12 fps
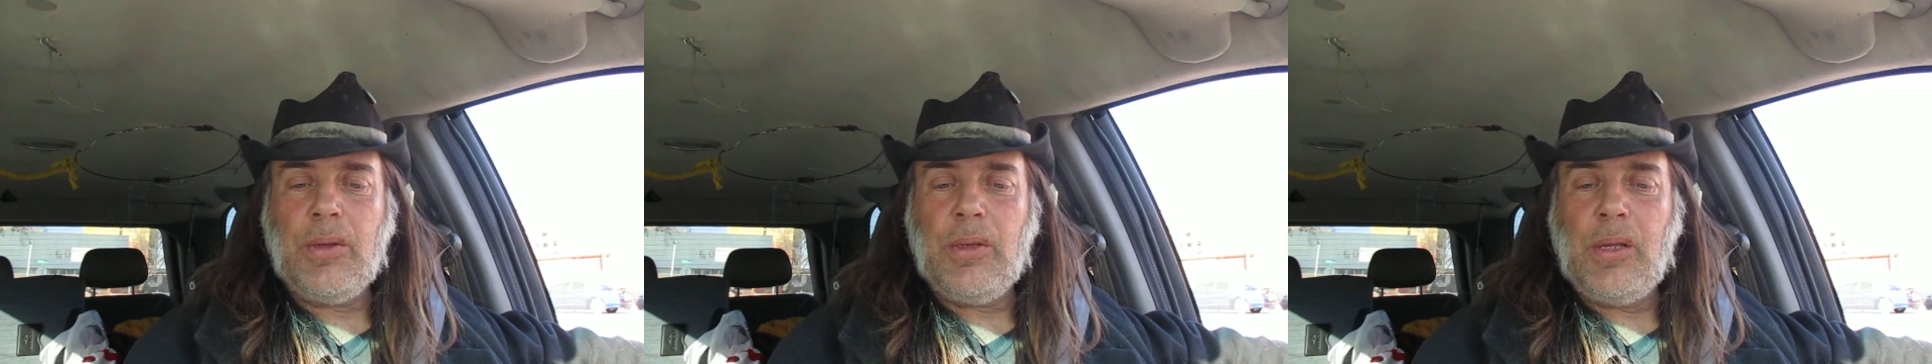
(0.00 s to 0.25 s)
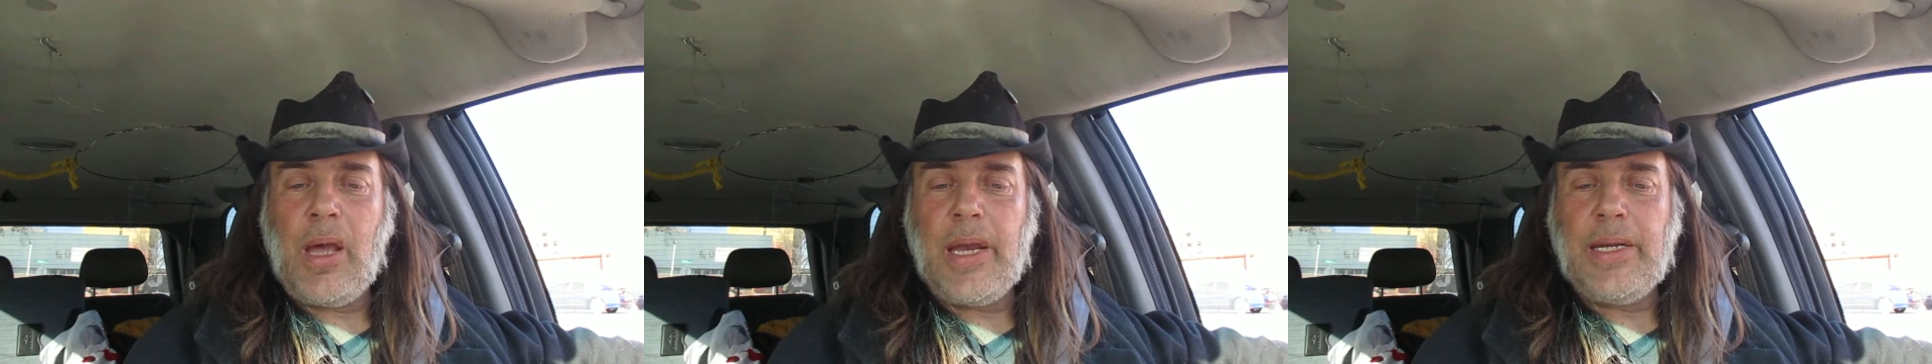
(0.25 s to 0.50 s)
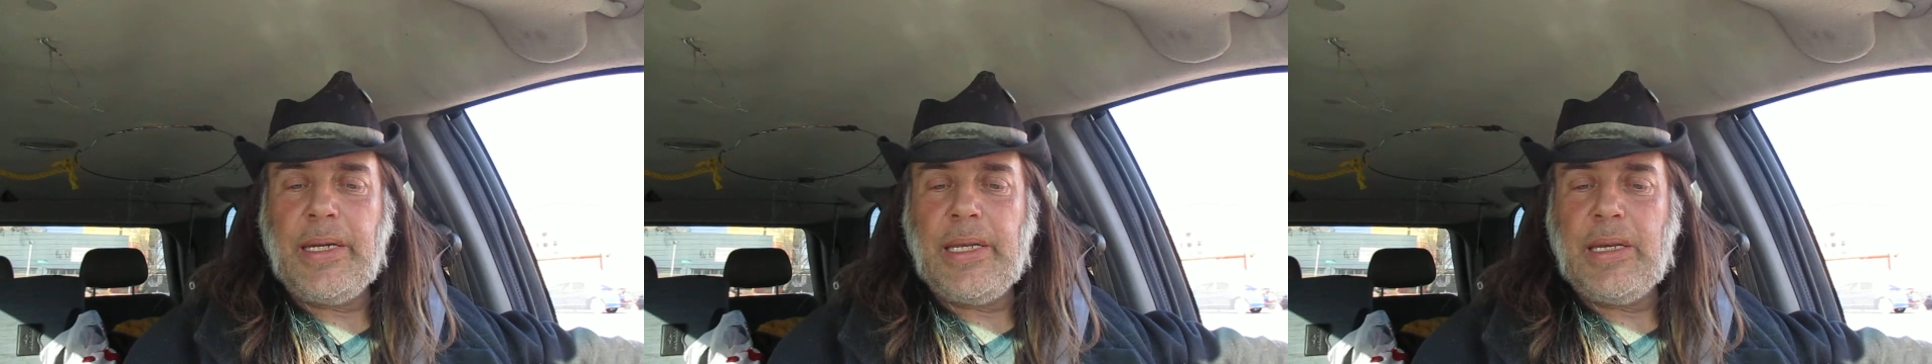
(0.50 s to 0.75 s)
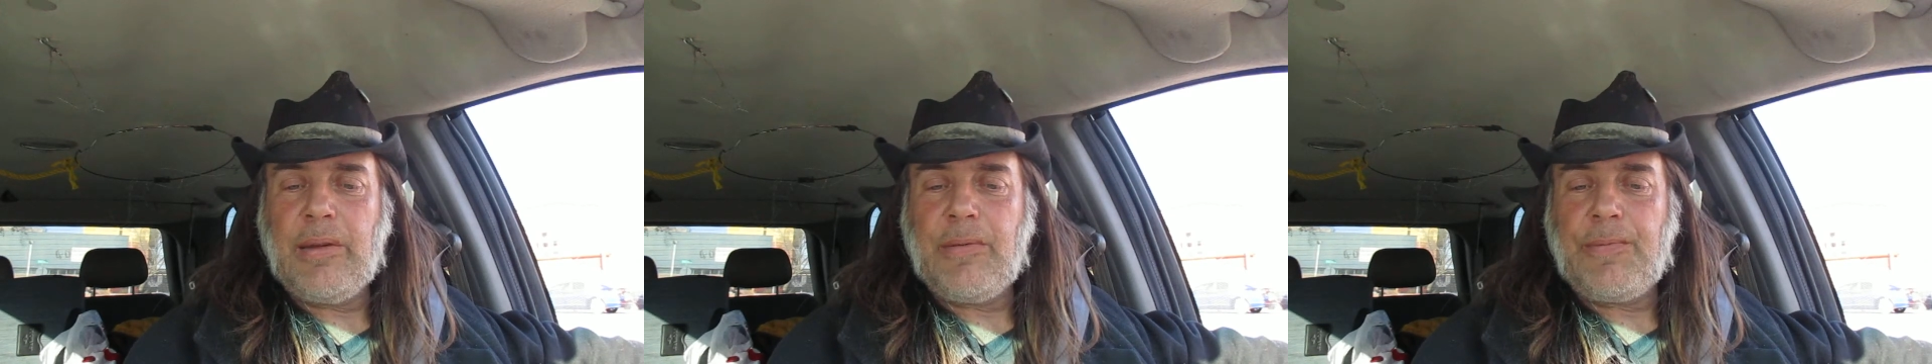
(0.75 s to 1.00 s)

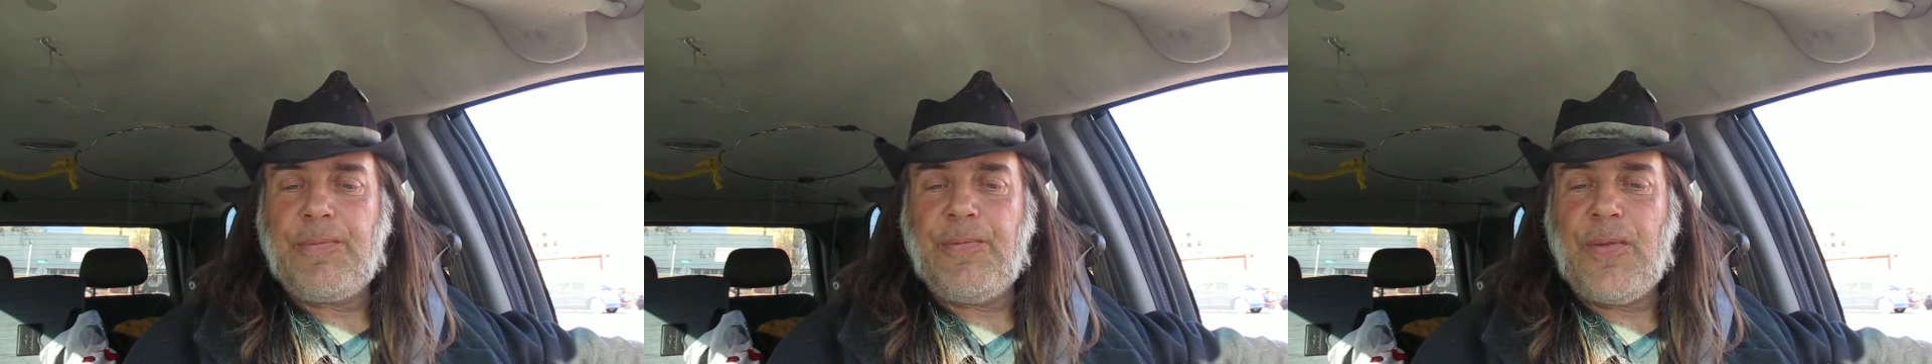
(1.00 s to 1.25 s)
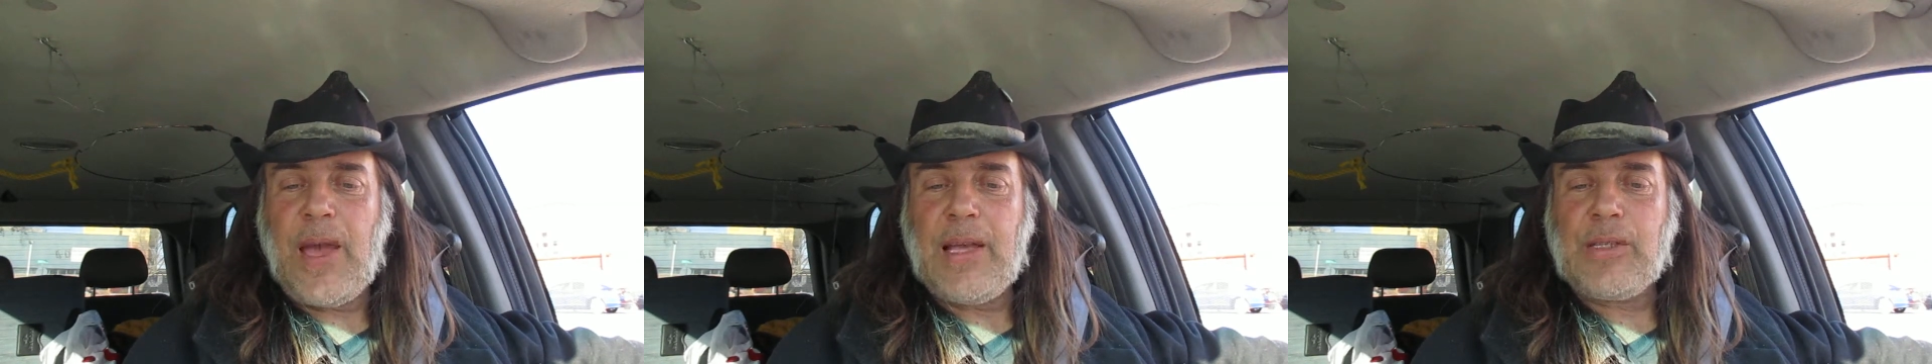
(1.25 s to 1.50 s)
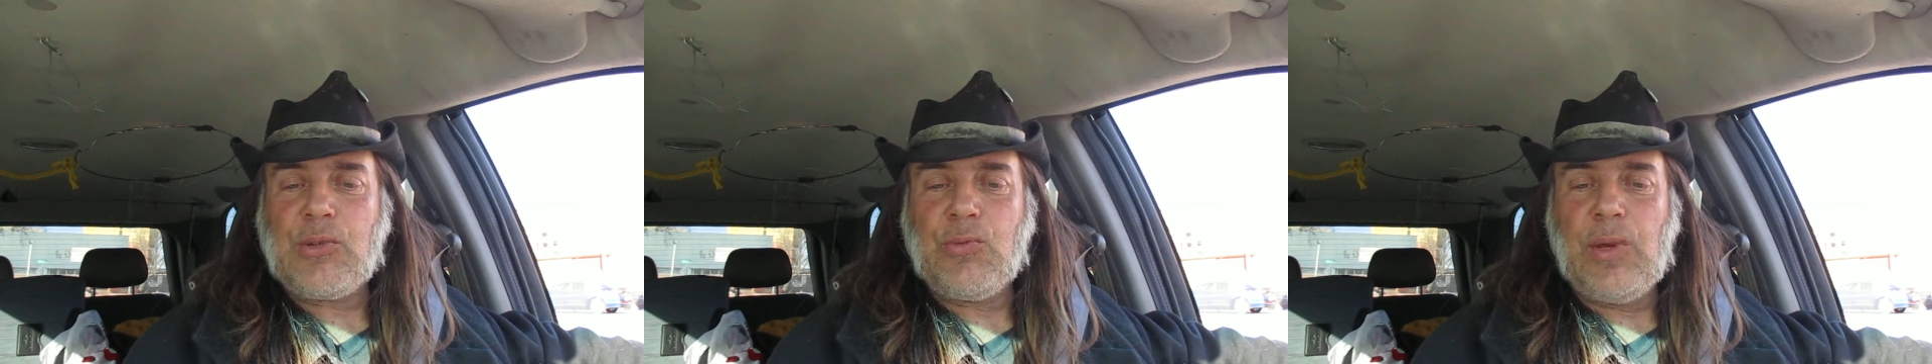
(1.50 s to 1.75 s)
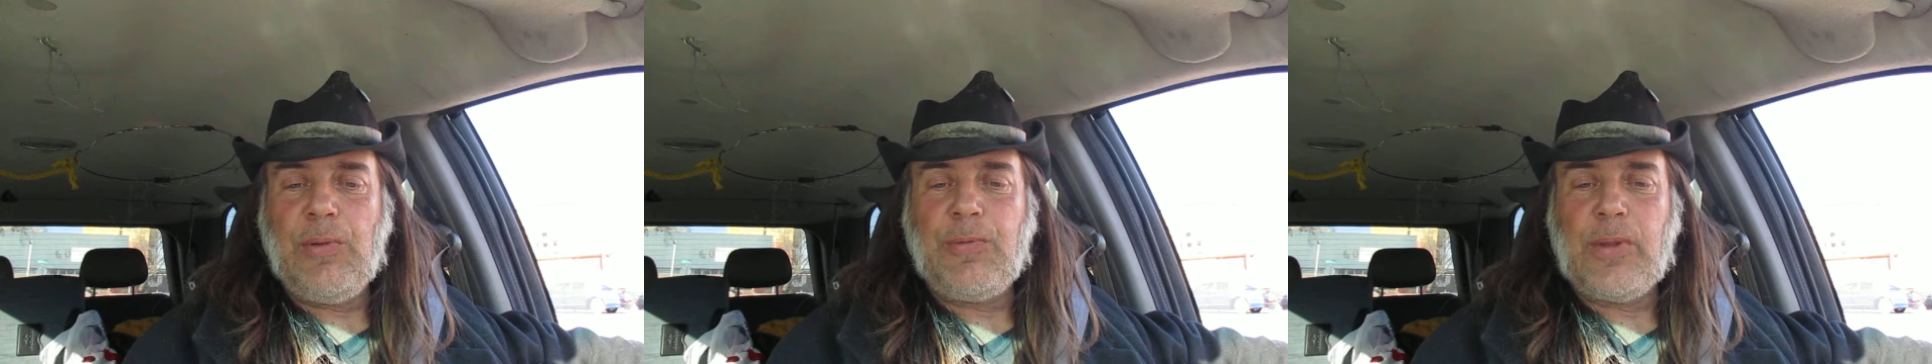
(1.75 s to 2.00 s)
lightning fast
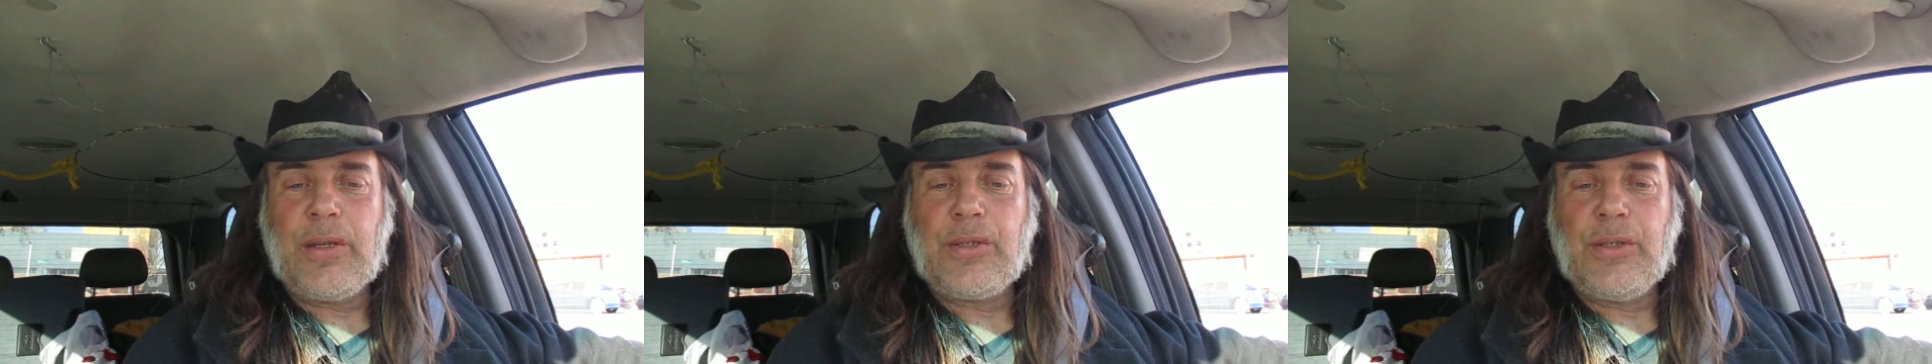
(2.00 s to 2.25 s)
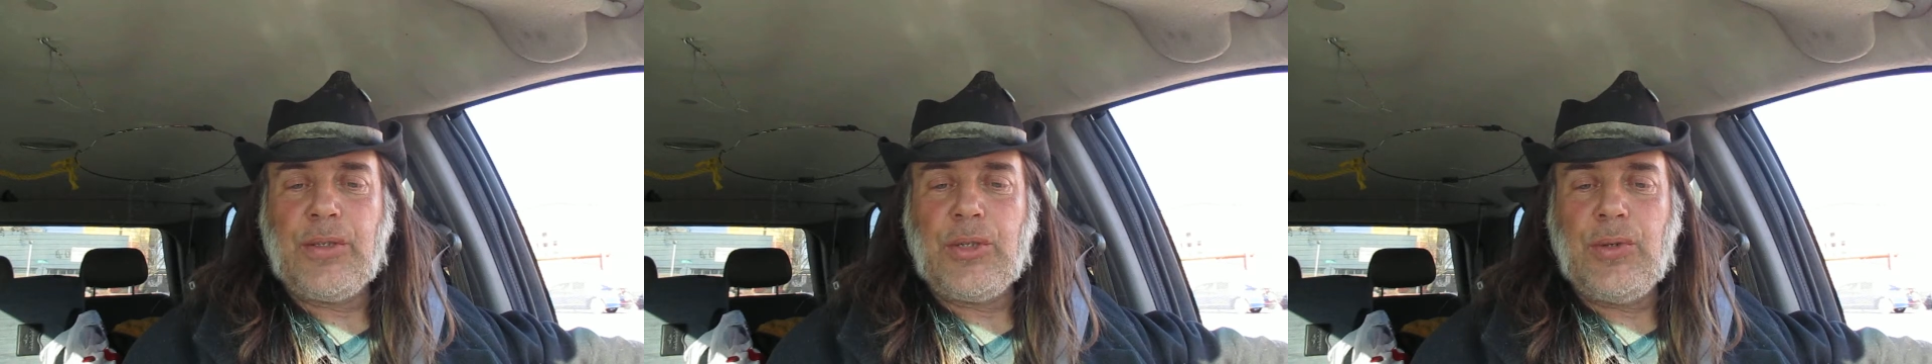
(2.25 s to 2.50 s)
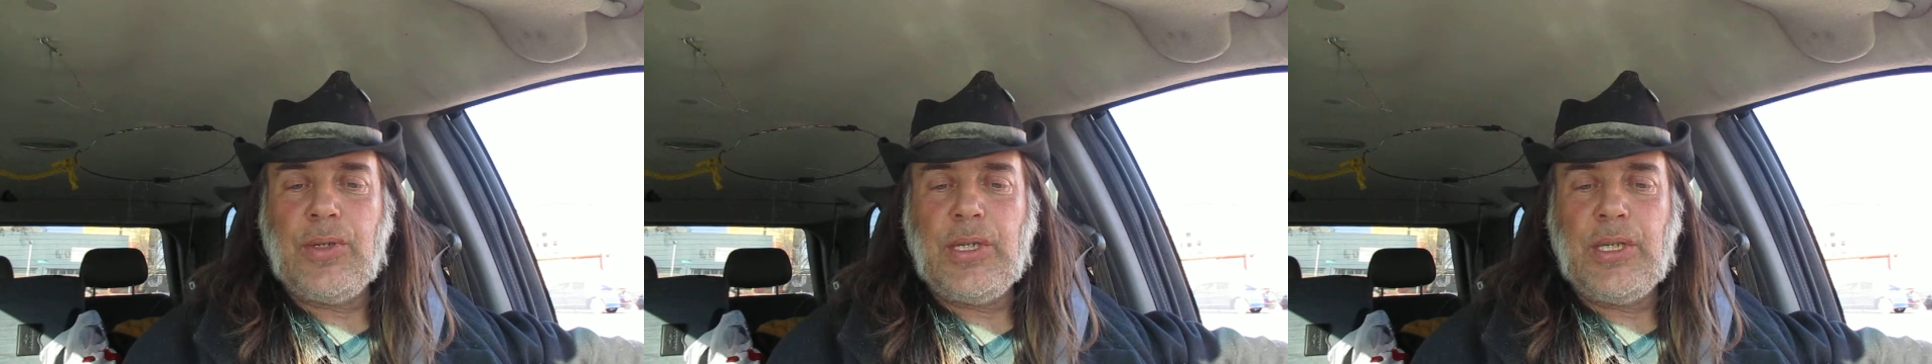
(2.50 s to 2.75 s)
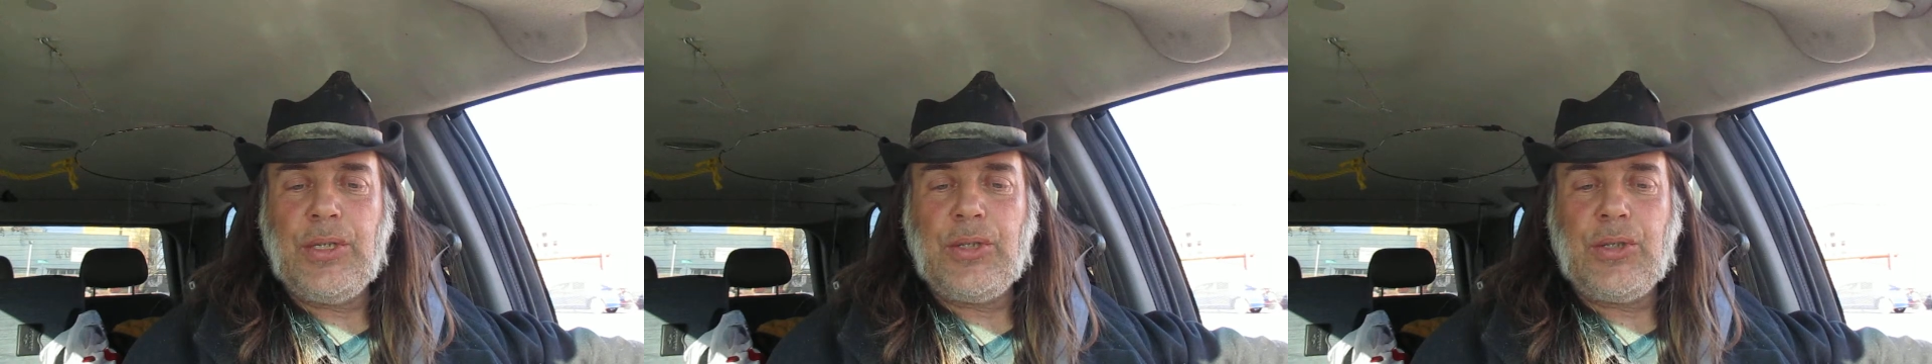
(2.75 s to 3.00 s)
reflexes, you
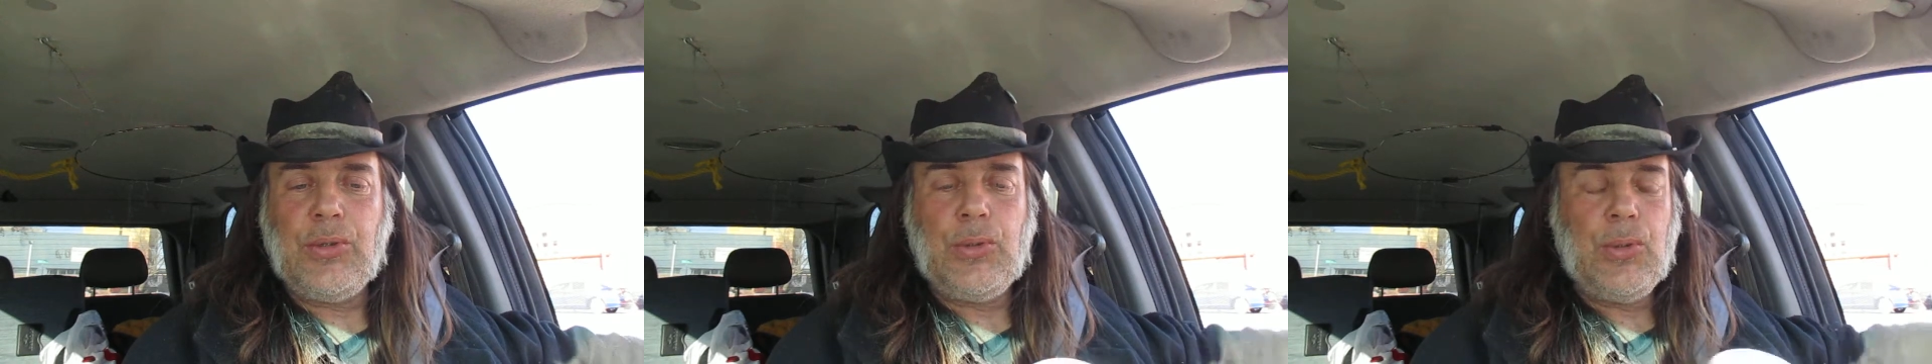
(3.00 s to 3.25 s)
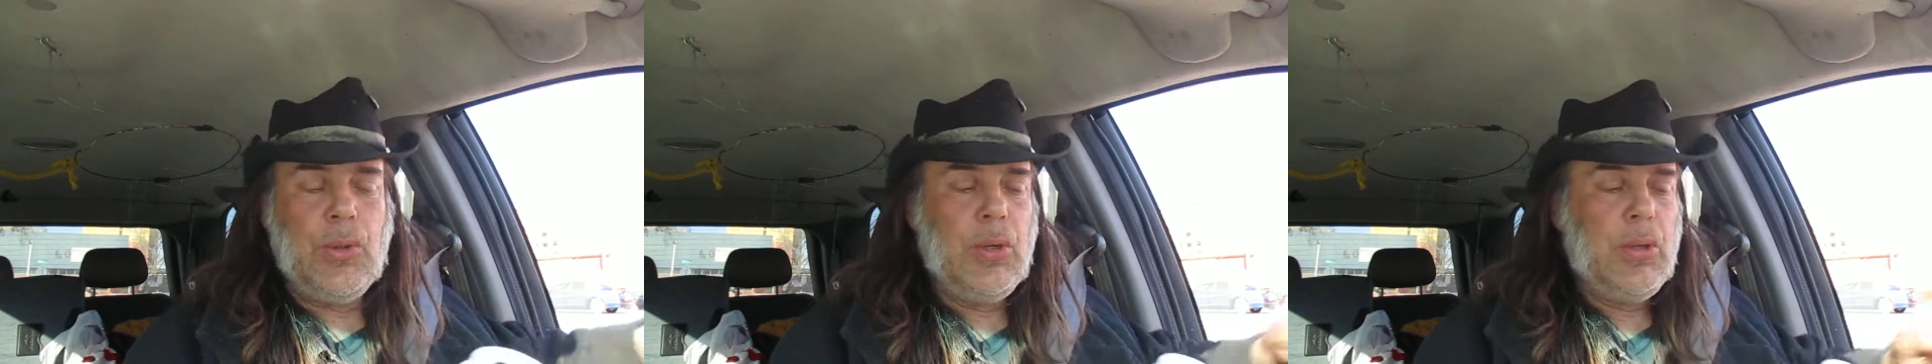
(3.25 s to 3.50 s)
need the